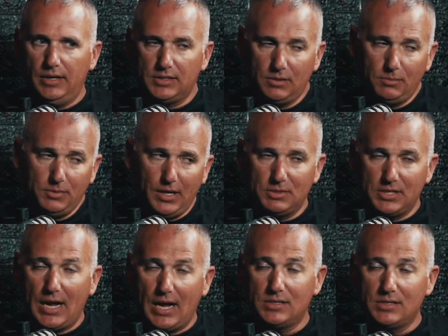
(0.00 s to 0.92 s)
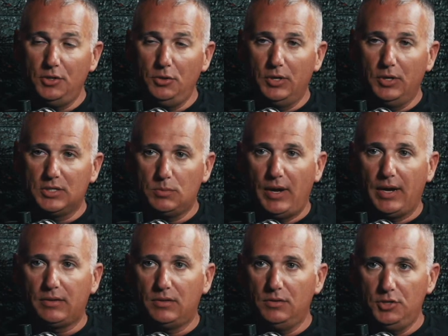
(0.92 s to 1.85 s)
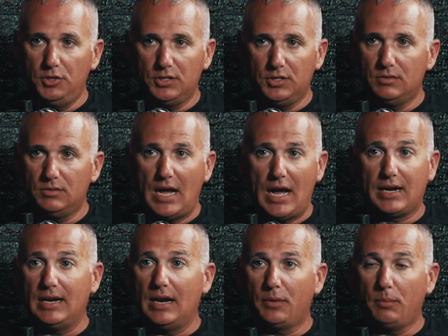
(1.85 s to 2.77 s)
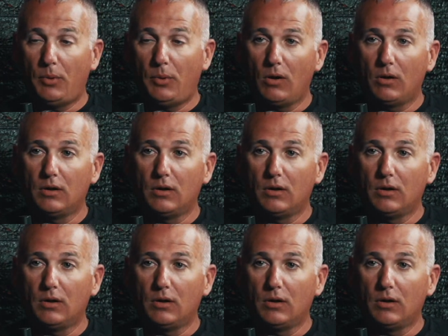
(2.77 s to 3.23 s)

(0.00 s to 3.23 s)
sometimes guys that you would expect to just knock it out of the park,